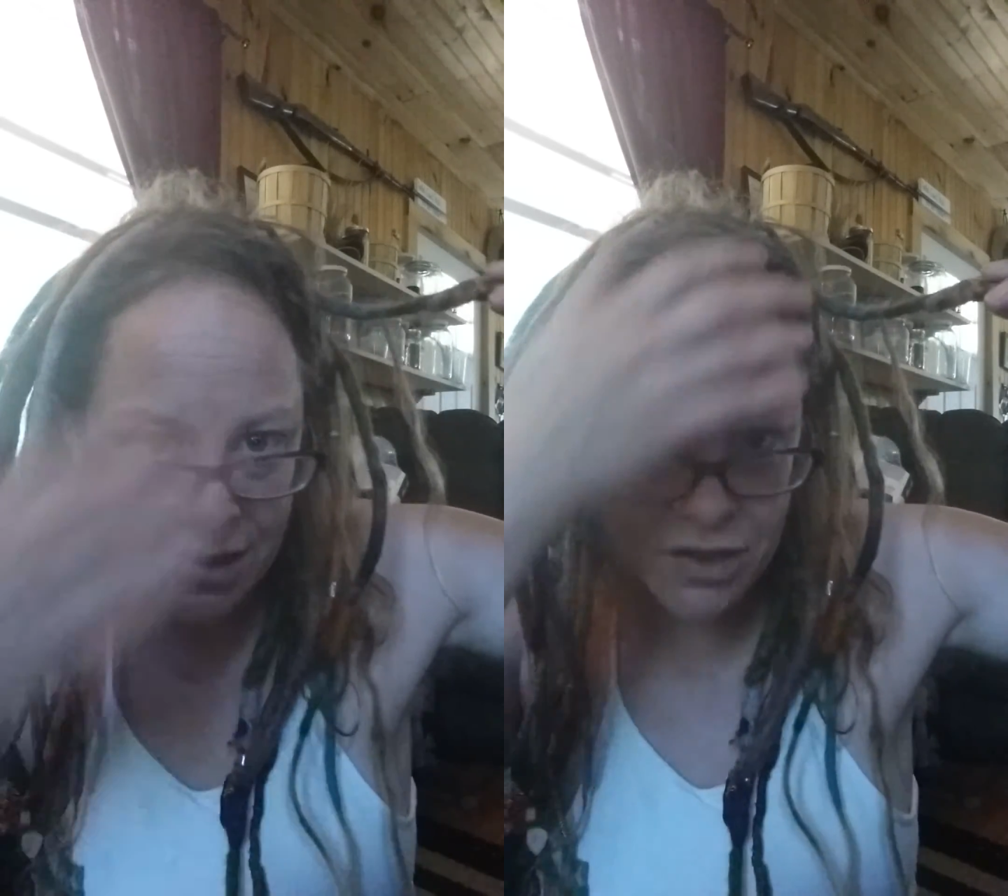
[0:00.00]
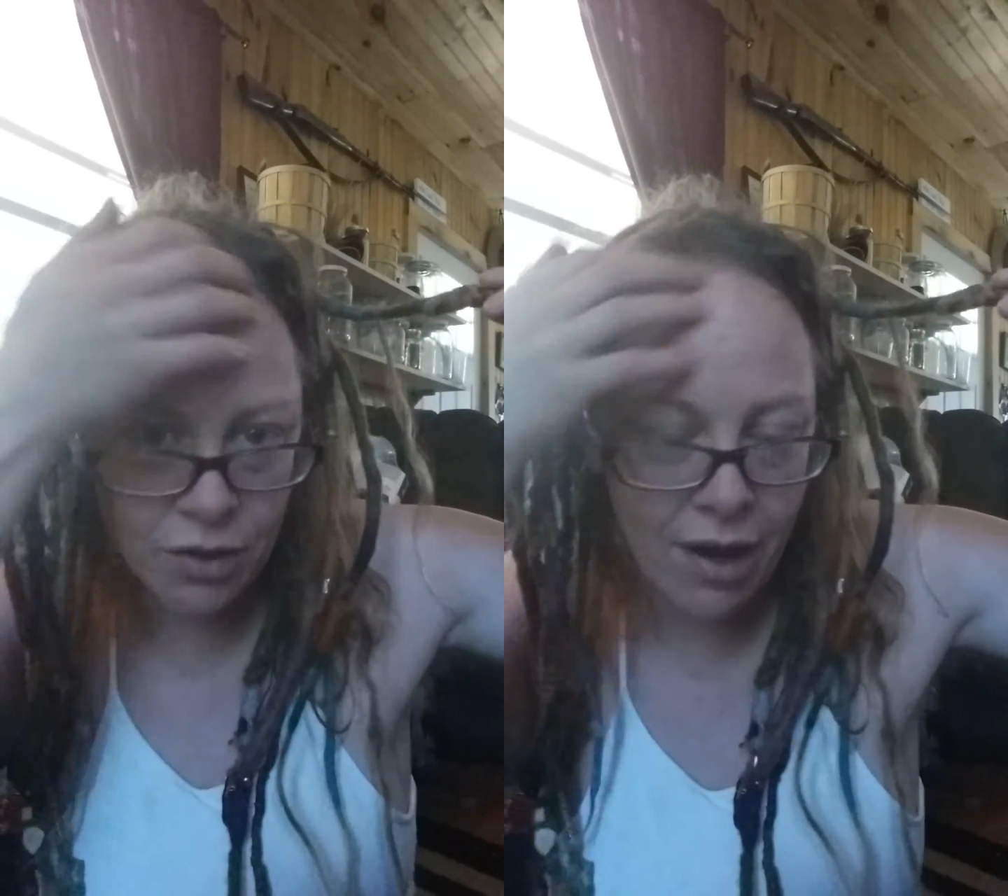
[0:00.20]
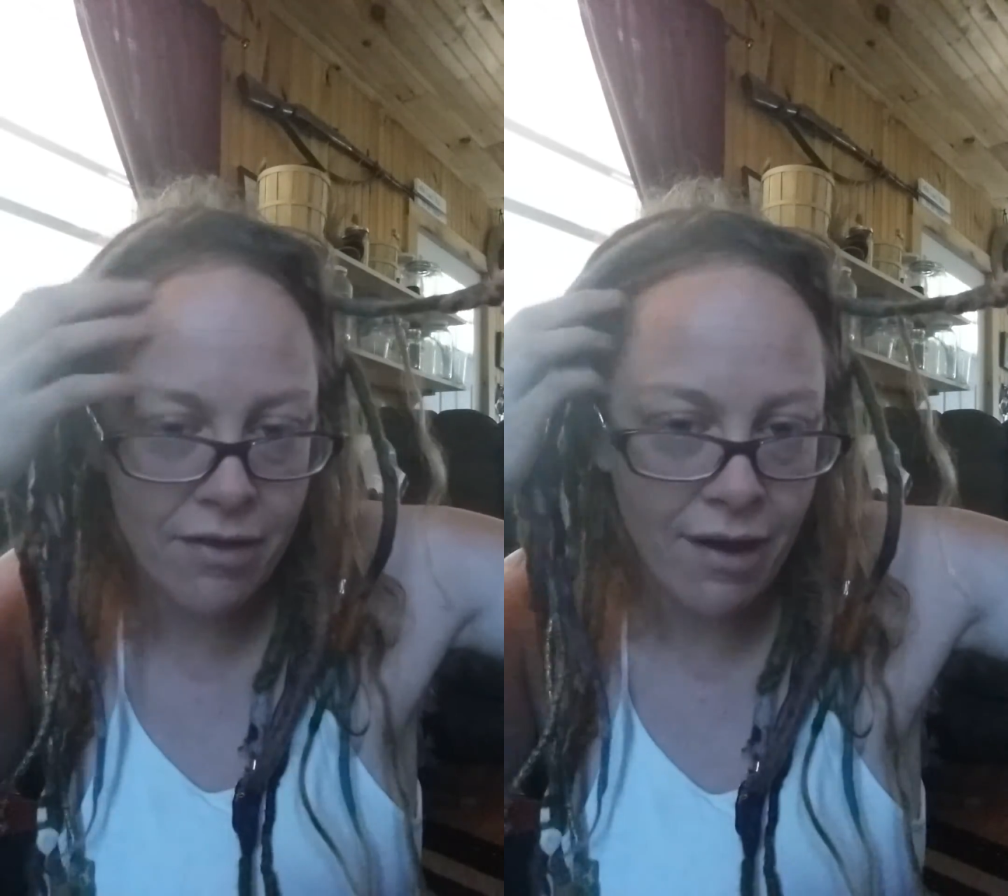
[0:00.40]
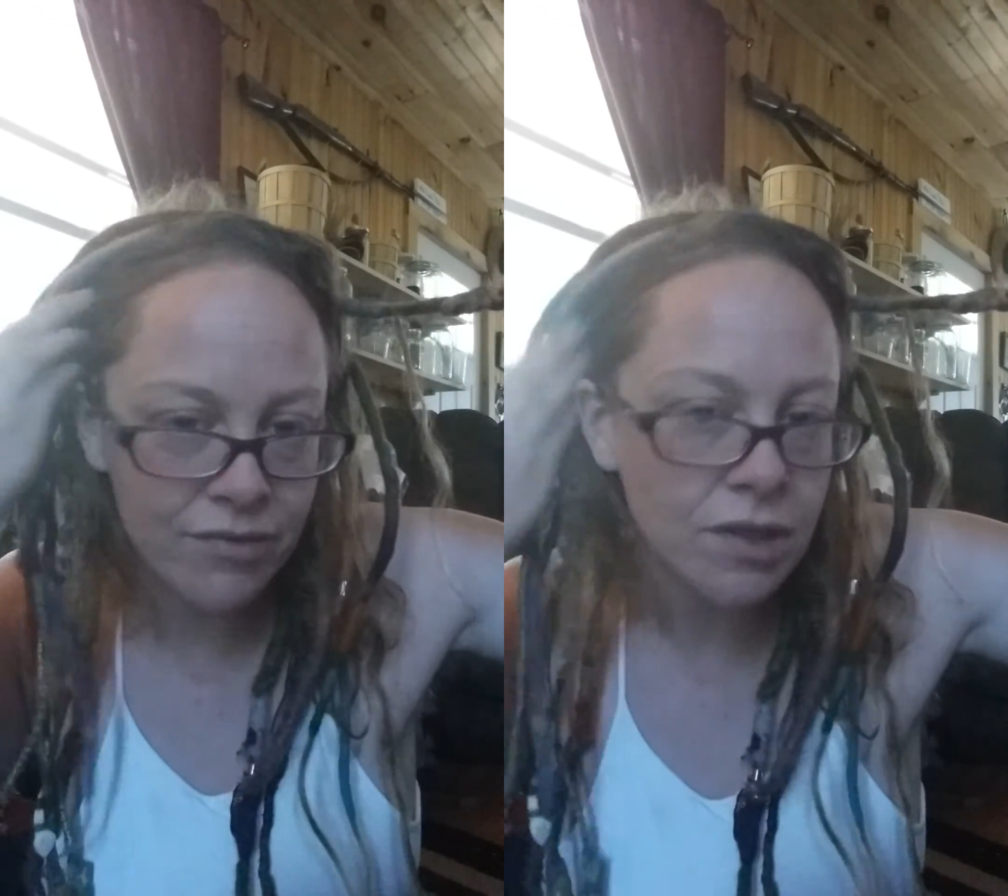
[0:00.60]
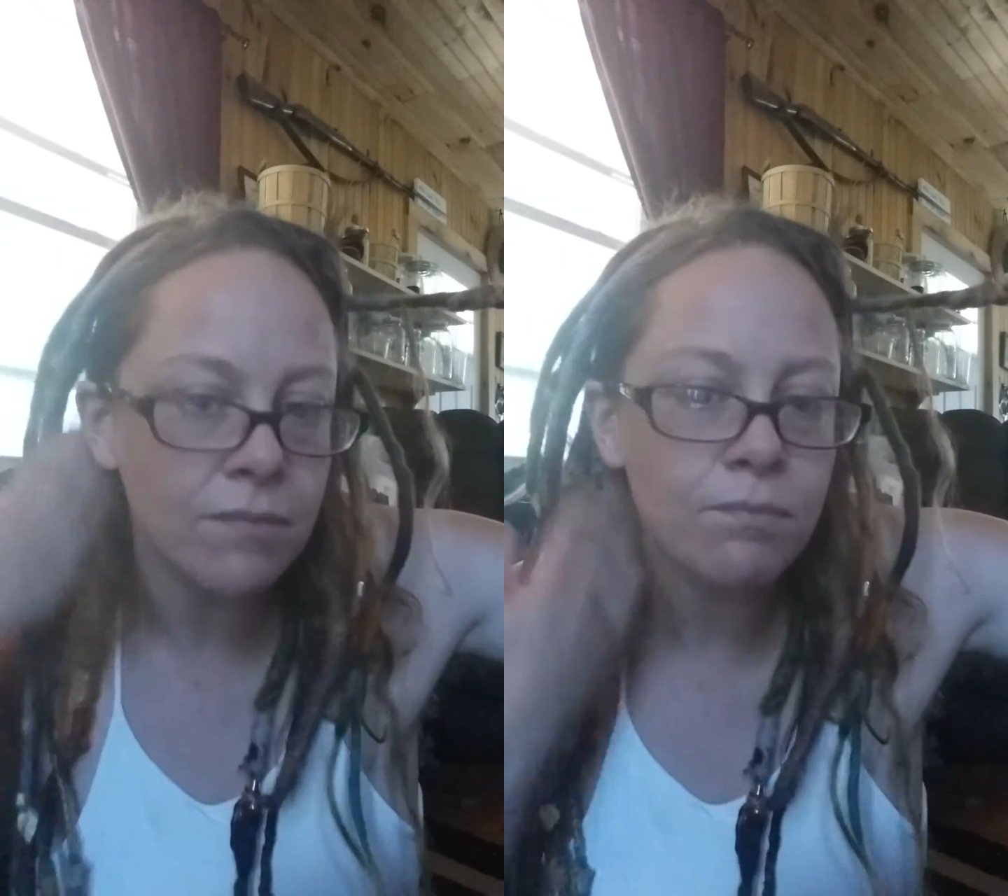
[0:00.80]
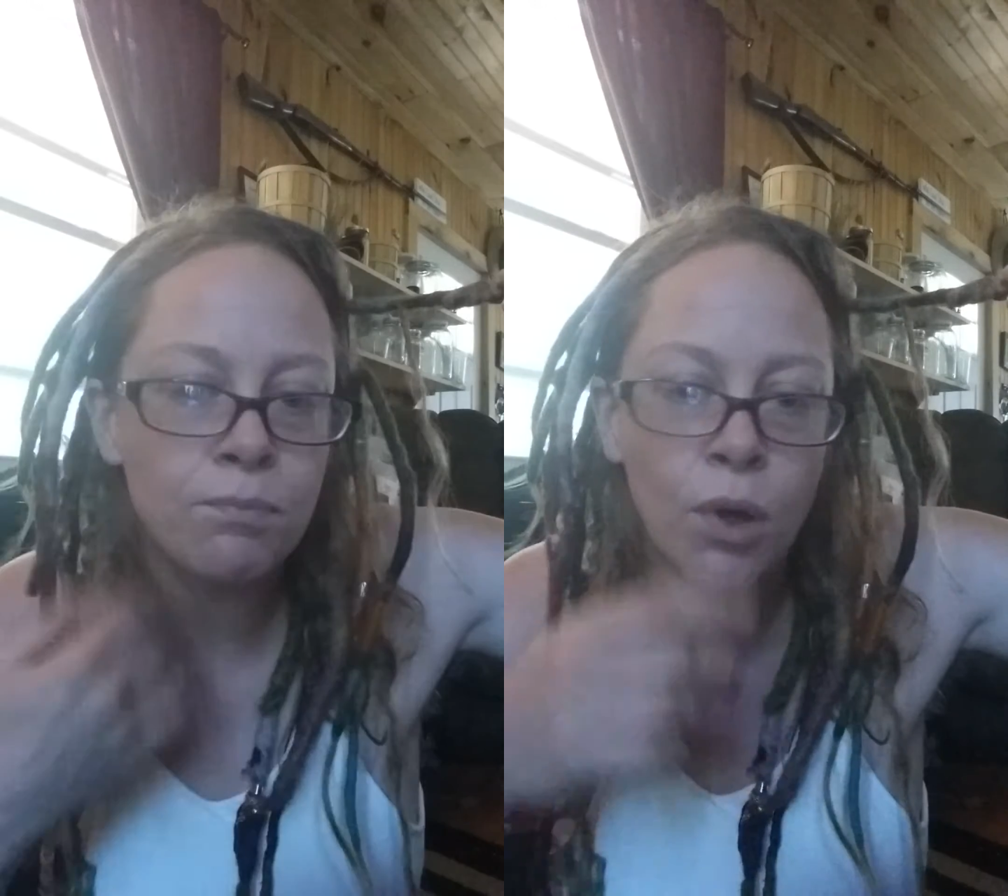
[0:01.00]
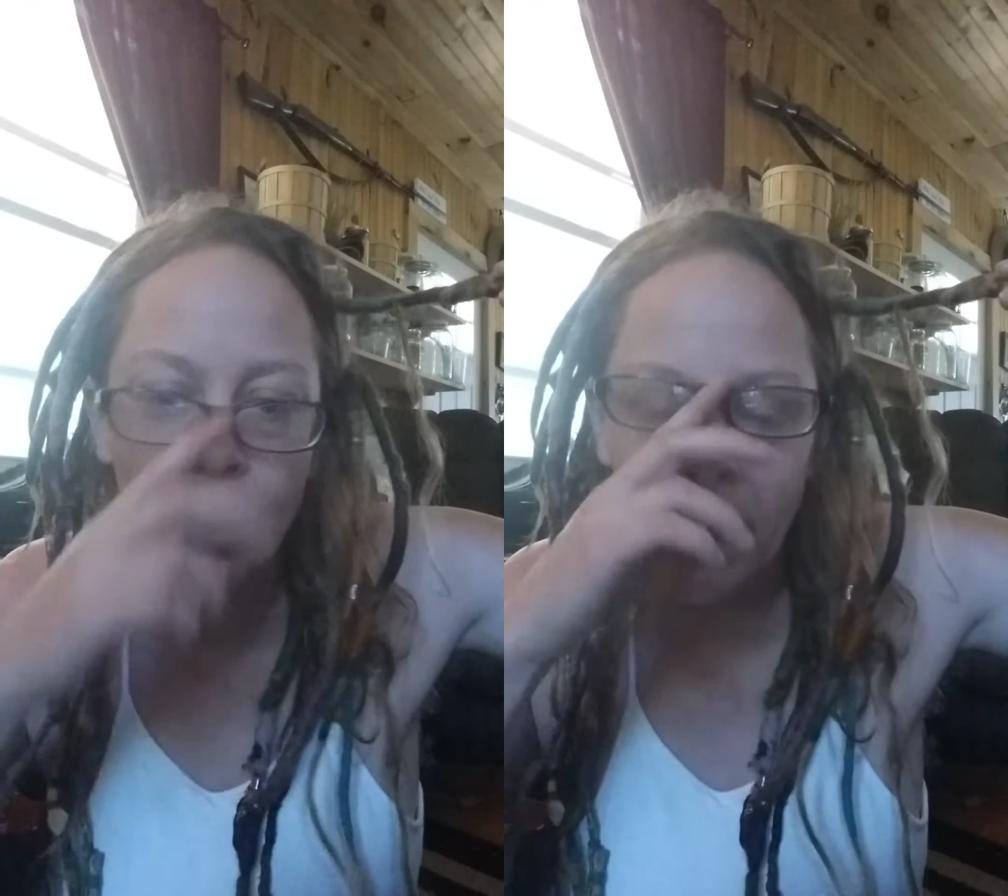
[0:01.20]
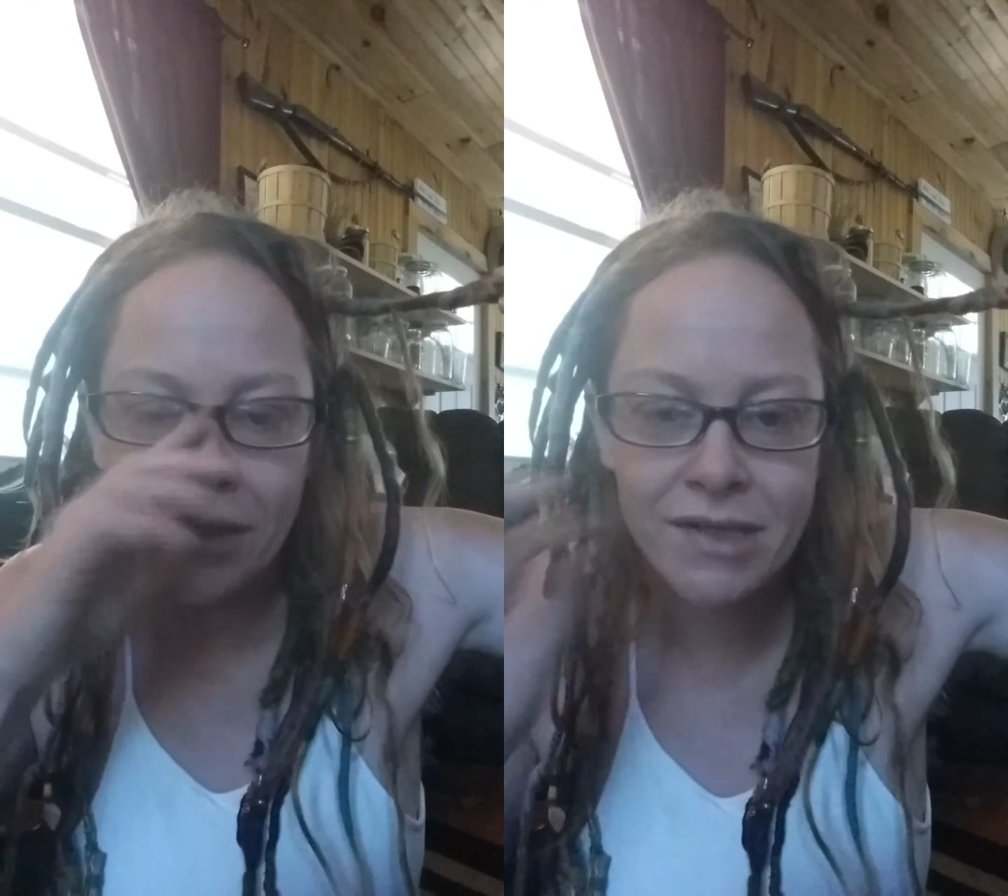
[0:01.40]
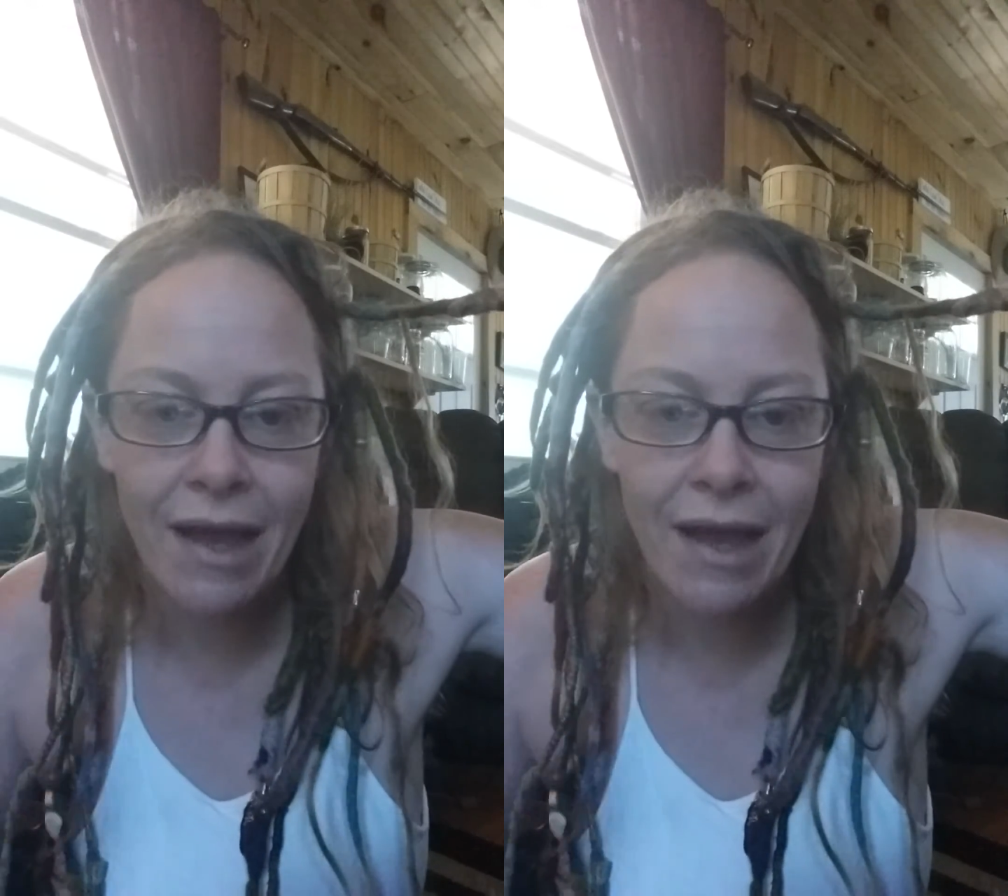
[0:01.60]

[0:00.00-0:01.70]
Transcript: And so you either have to pull hairs